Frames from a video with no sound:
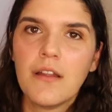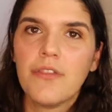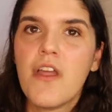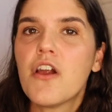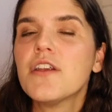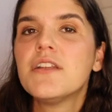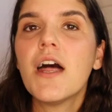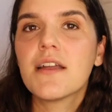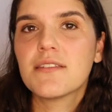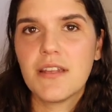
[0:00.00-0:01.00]
There are
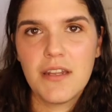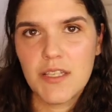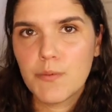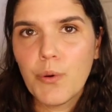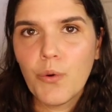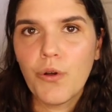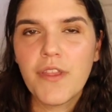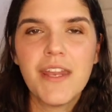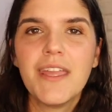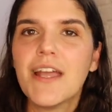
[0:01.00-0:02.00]
ducks in his pool
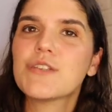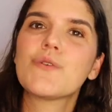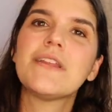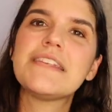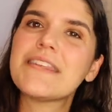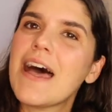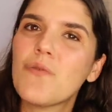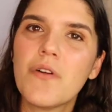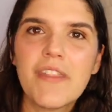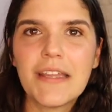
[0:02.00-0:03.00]
that he gets really sad
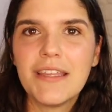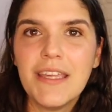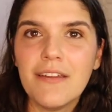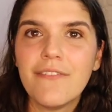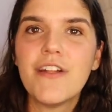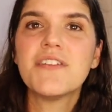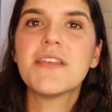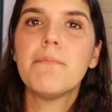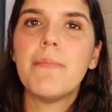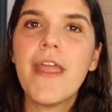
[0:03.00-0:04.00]
when they leave. There's
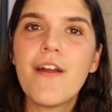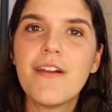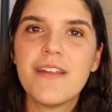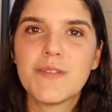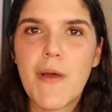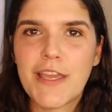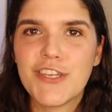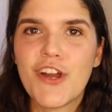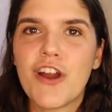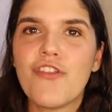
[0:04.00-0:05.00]
a bear in his
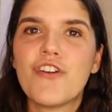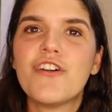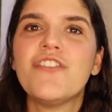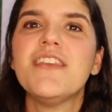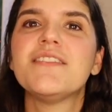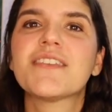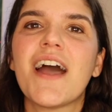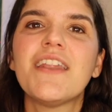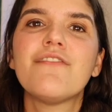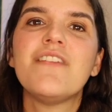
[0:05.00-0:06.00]
backyard. There are these
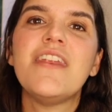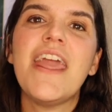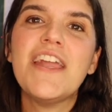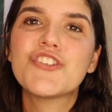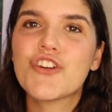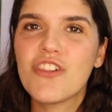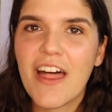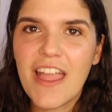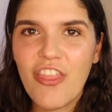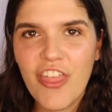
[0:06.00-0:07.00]
kind of
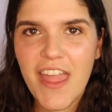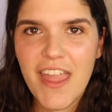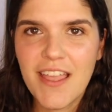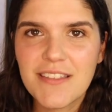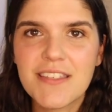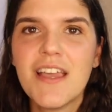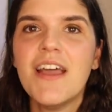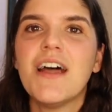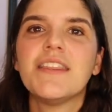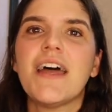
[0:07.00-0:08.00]
nature-like things
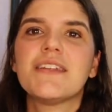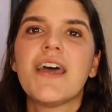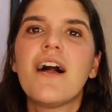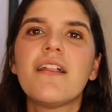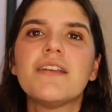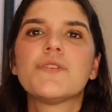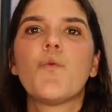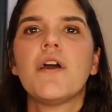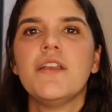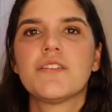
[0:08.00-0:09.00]
that tell us
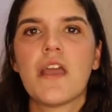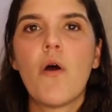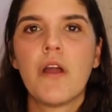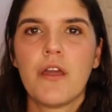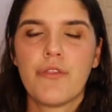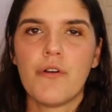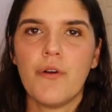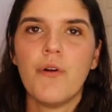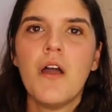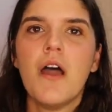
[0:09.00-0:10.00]
what he's going
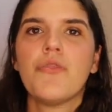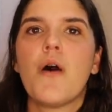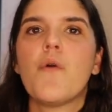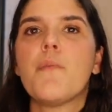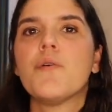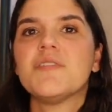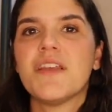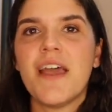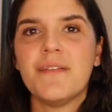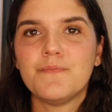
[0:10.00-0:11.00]
through that
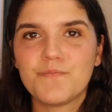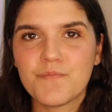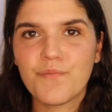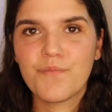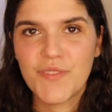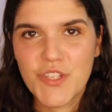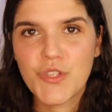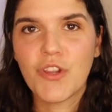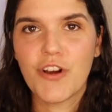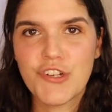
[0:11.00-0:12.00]
represent
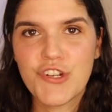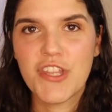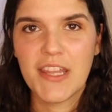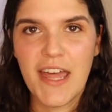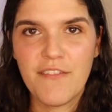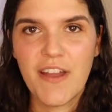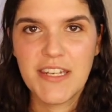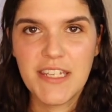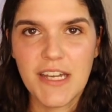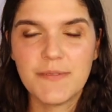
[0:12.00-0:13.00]
this larger-than-life
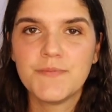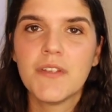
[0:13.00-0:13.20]
idea.